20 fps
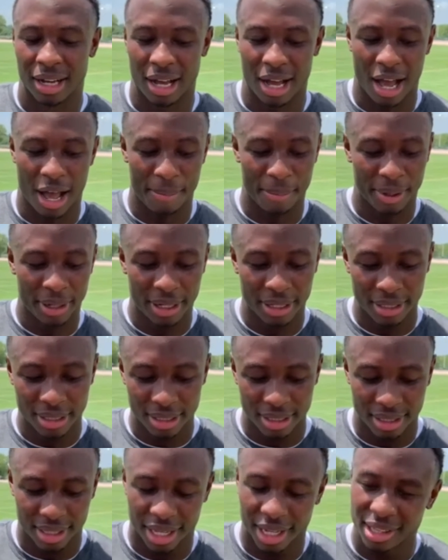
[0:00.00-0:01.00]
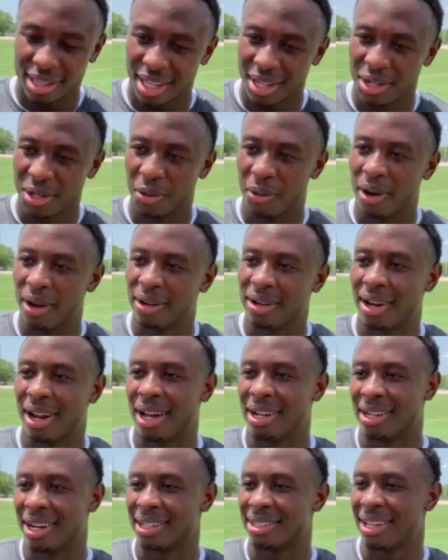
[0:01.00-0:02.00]
I mean, they, they do well
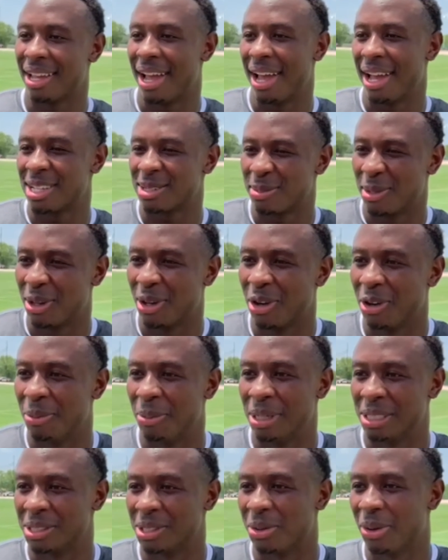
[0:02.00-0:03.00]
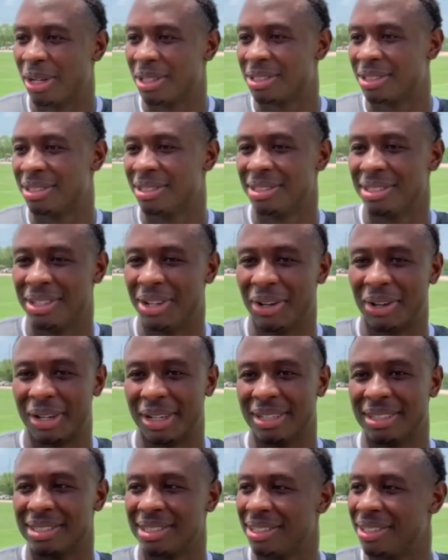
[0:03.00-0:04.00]
not not to ask me a whole bunch of questions, you know,
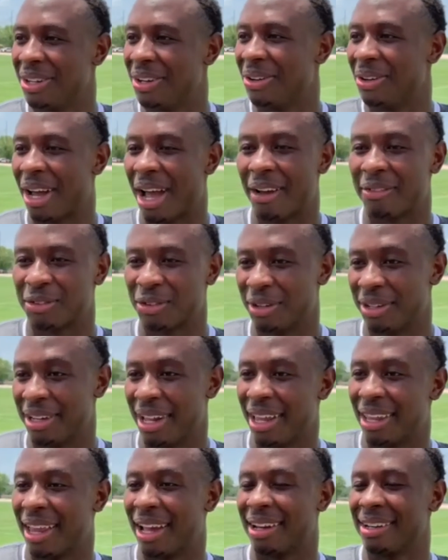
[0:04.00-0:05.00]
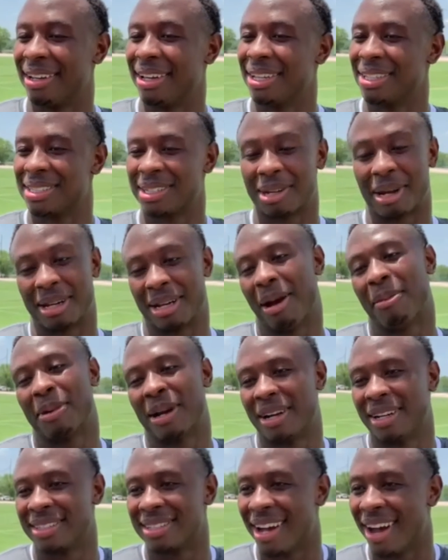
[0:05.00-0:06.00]
because, you know, after a day like this, I'm
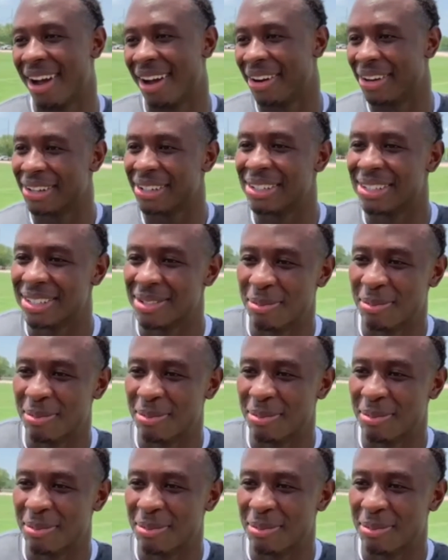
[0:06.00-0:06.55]
kind of tired.